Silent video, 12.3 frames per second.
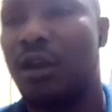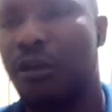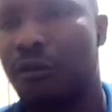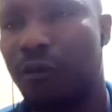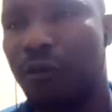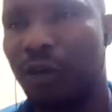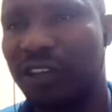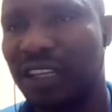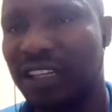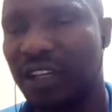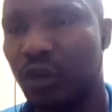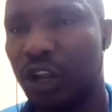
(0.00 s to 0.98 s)
for a
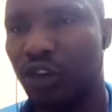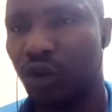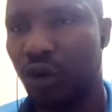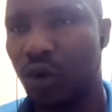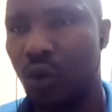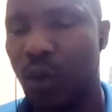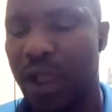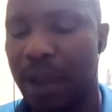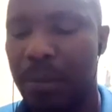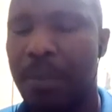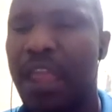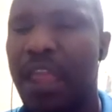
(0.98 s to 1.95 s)
certain duration, we can be
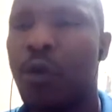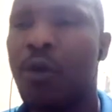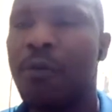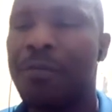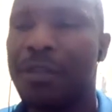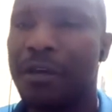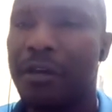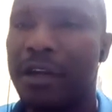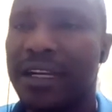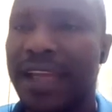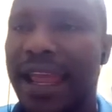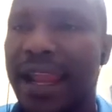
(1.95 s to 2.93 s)
paying you
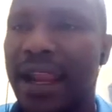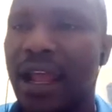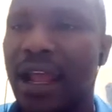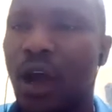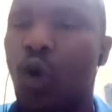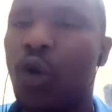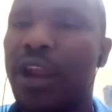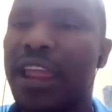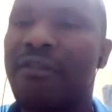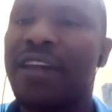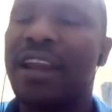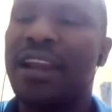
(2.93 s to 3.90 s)
10 or
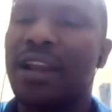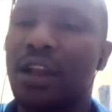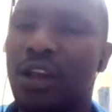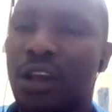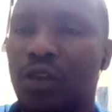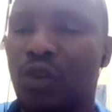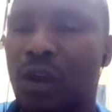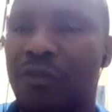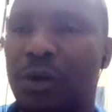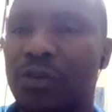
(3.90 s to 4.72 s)
even 12,000,